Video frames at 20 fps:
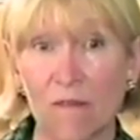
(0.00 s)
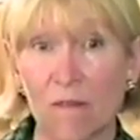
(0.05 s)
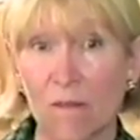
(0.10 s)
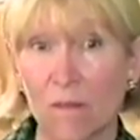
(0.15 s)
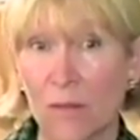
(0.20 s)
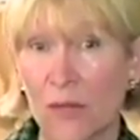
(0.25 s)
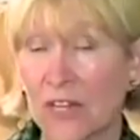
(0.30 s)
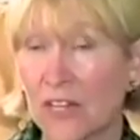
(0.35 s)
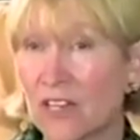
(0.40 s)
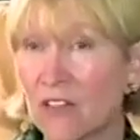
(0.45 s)

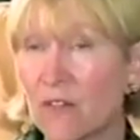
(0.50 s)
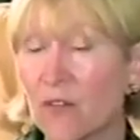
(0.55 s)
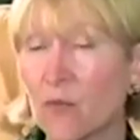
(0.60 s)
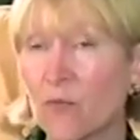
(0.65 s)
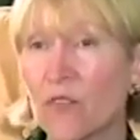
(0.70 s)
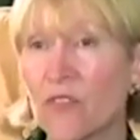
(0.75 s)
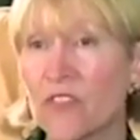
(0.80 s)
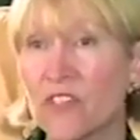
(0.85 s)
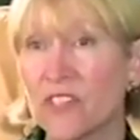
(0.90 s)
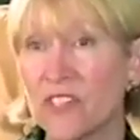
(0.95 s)
been living
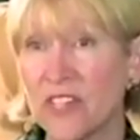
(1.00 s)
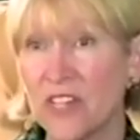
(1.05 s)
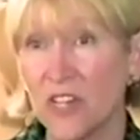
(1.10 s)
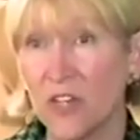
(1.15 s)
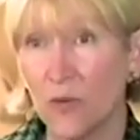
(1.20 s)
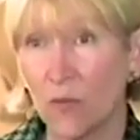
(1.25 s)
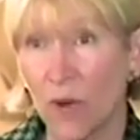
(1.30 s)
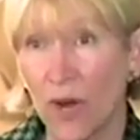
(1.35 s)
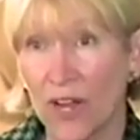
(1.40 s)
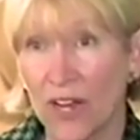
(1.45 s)
with the
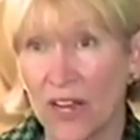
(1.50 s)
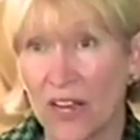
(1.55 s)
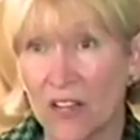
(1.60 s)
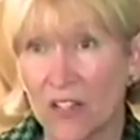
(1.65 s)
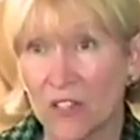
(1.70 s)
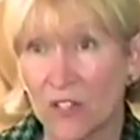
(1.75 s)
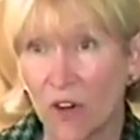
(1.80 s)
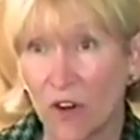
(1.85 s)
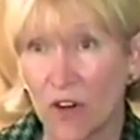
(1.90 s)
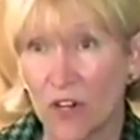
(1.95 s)
senior White
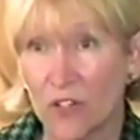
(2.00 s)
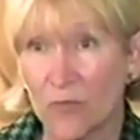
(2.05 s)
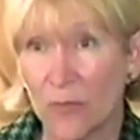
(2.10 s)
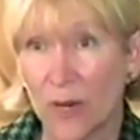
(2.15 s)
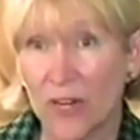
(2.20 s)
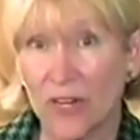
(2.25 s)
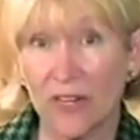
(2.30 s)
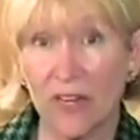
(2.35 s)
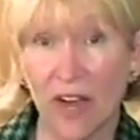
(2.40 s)
House correspondent,